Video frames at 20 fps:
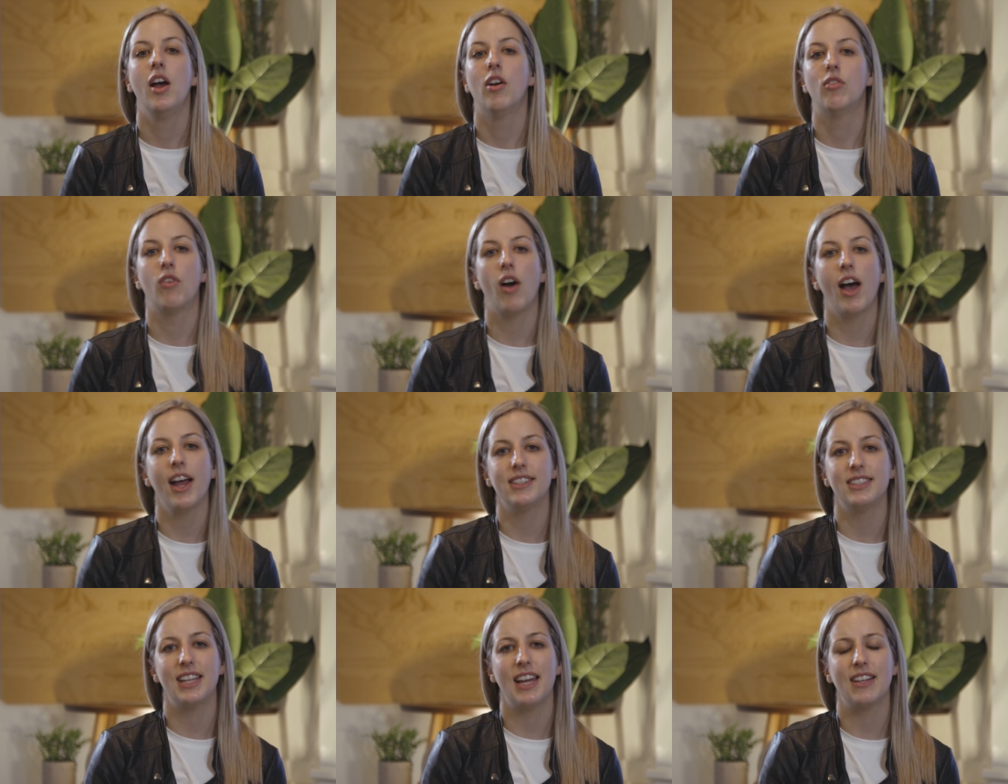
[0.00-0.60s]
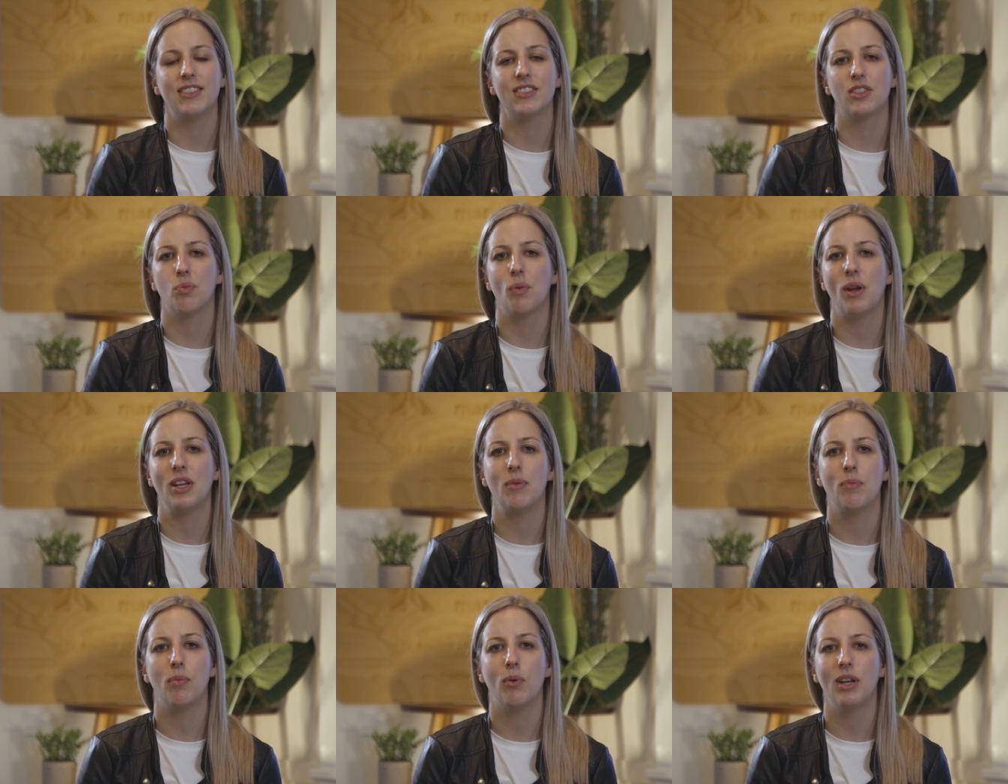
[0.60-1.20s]
Right down to
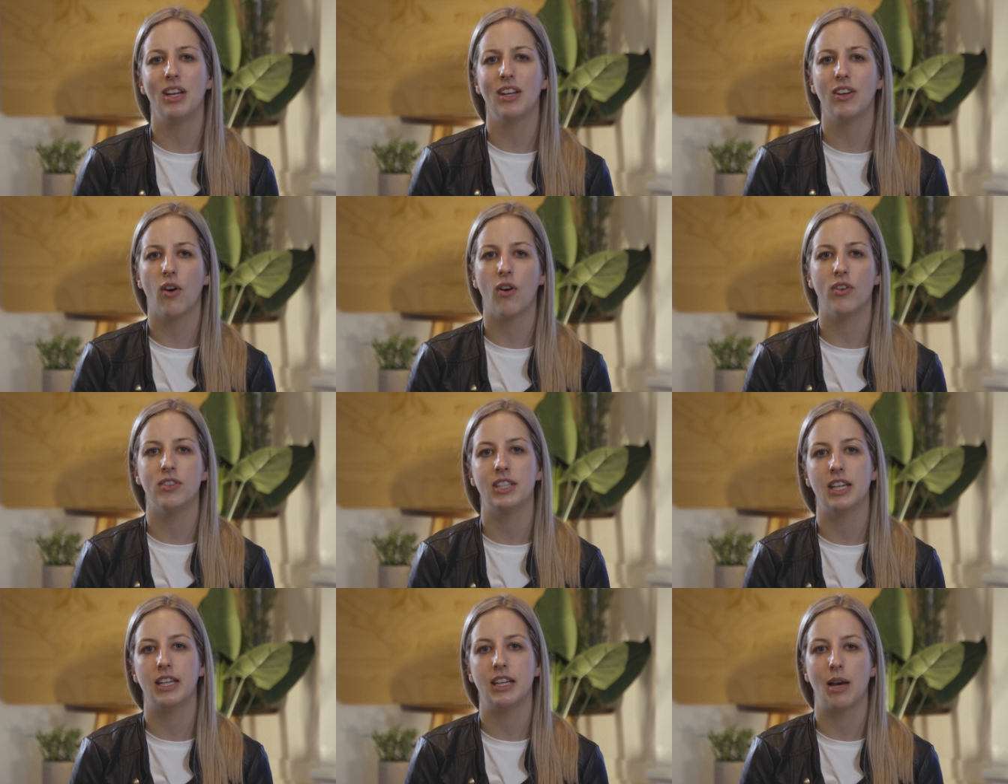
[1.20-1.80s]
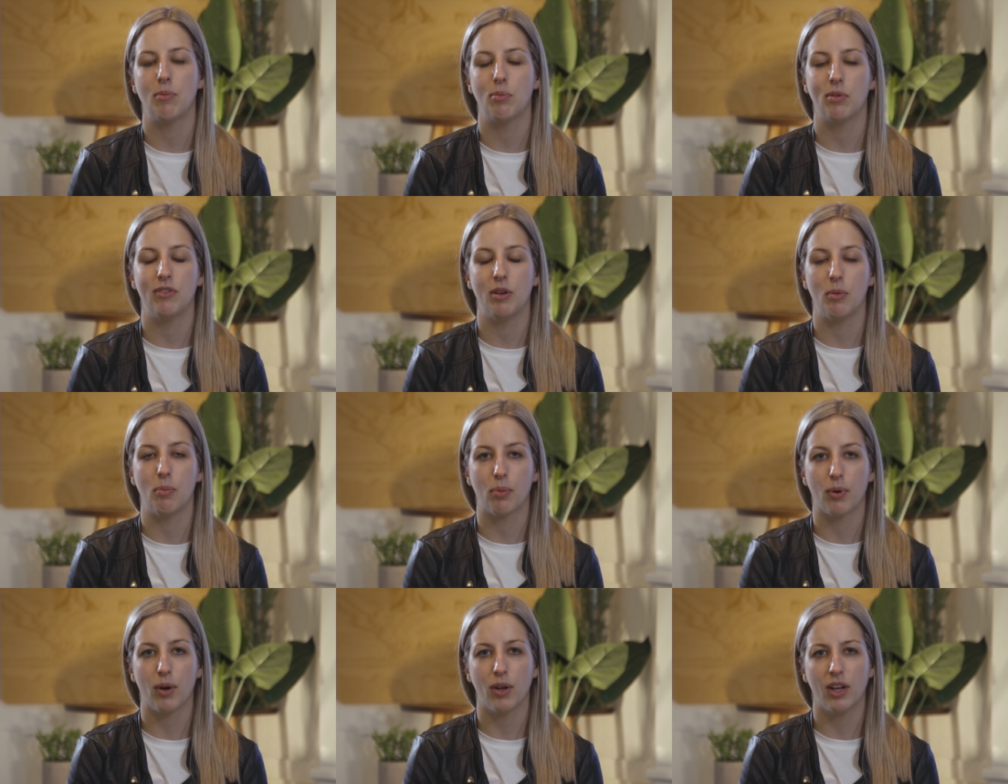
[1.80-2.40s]
when you're putting content up of your
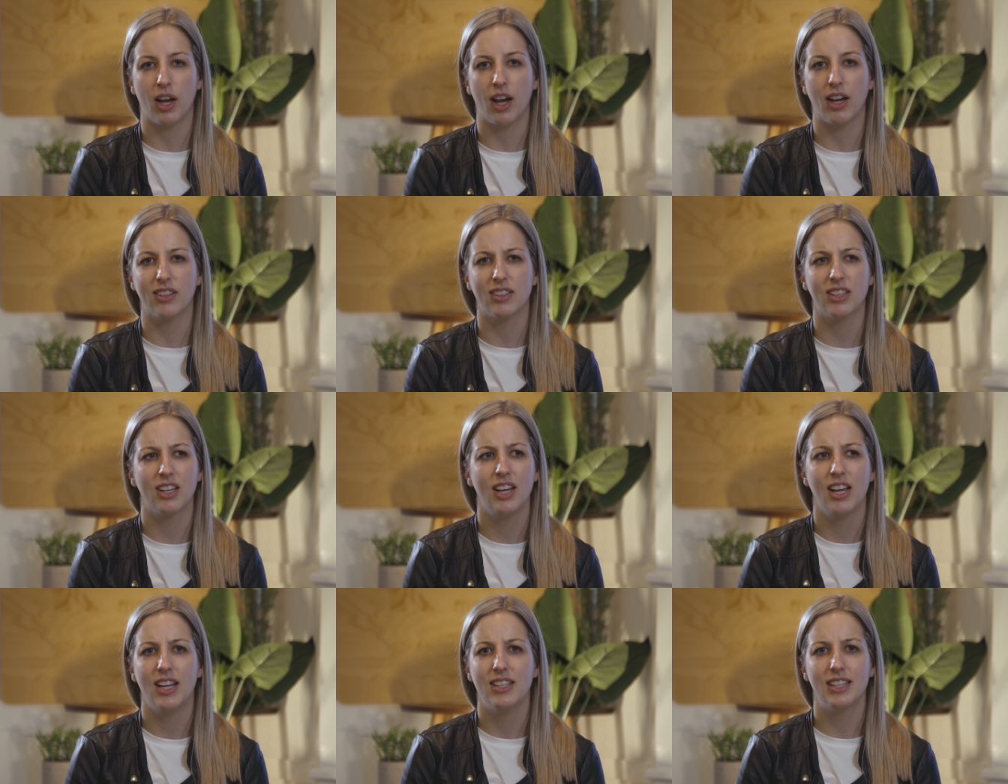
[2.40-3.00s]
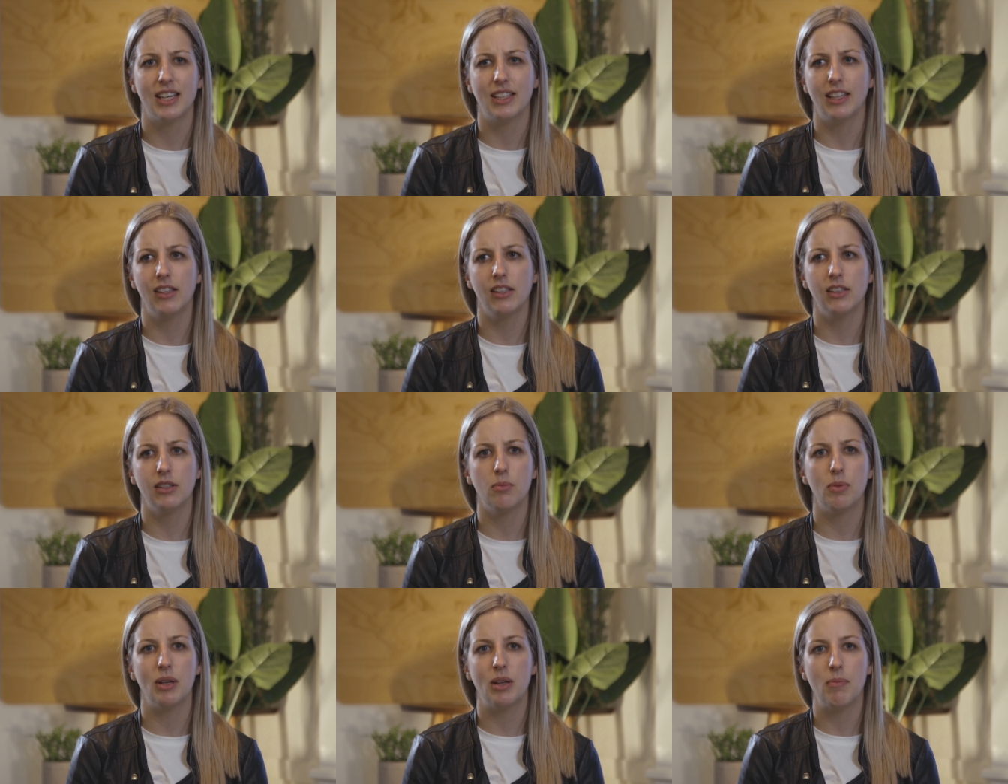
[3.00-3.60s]
product, tell a
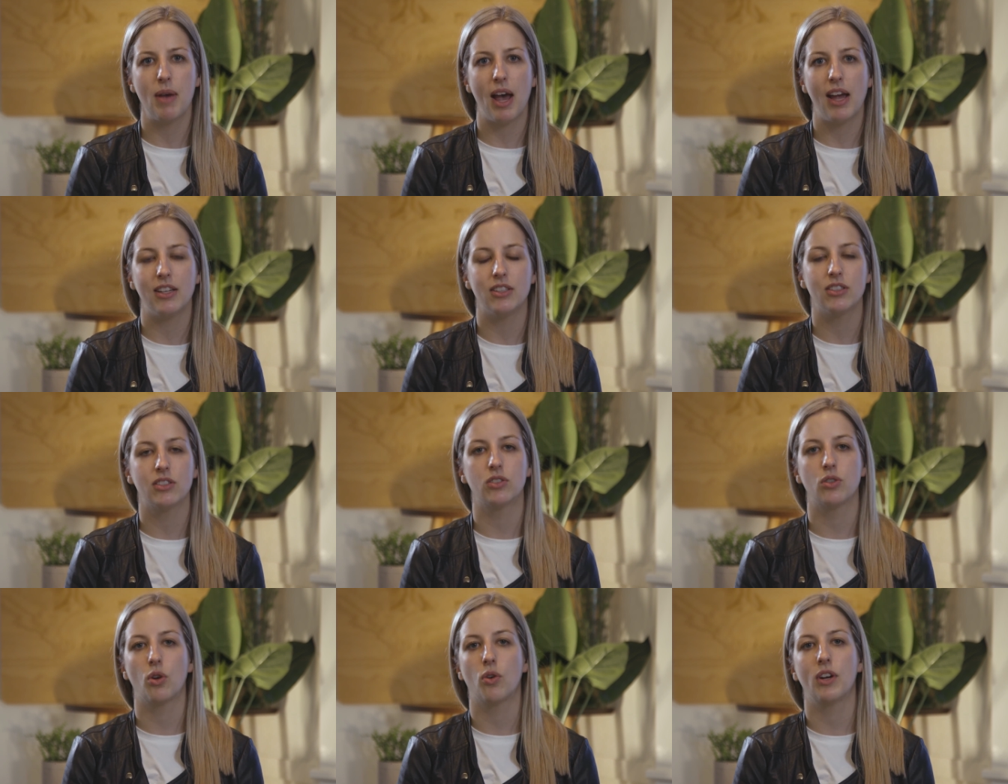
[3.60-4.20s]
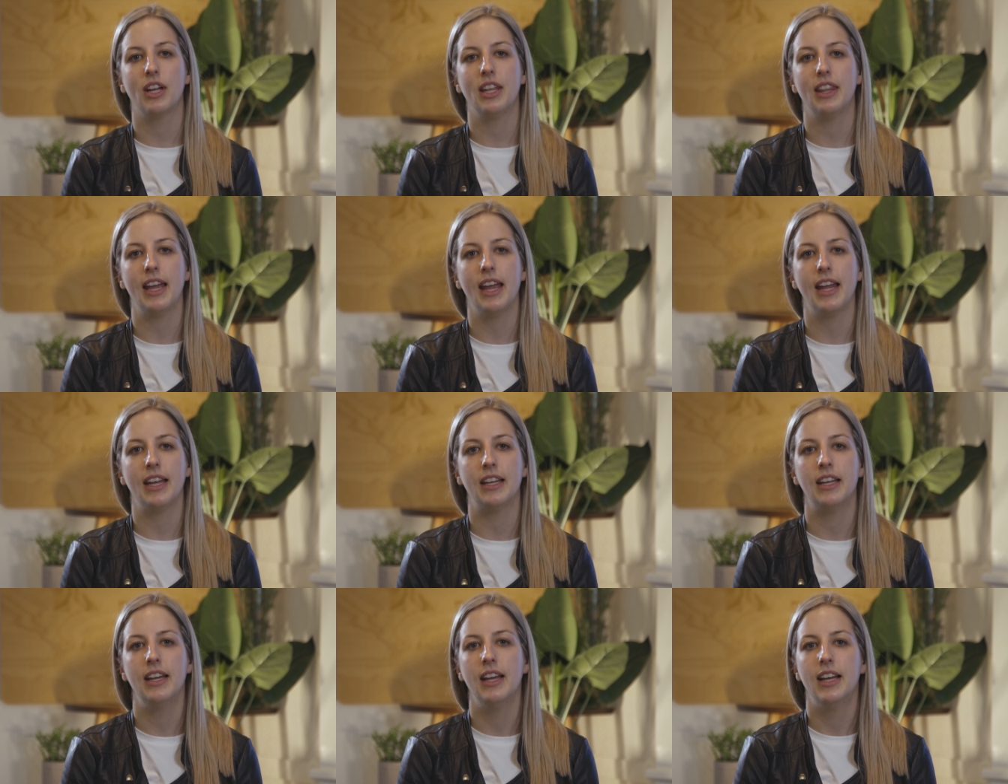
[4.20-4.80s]
little bit about your story
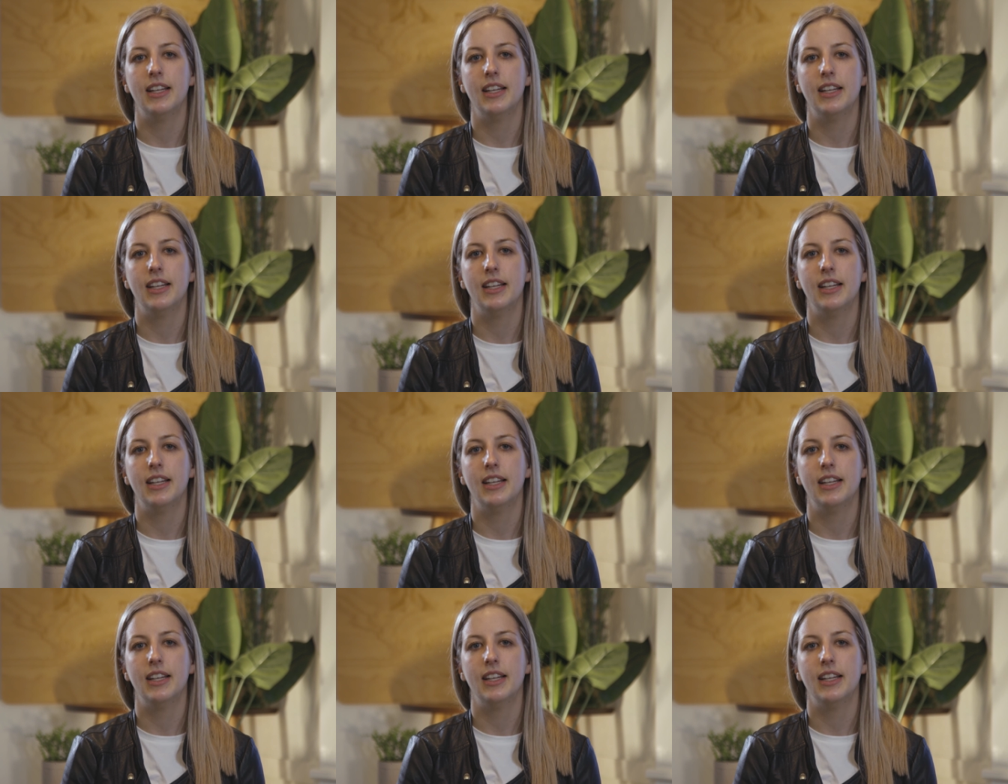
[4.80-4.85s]
then.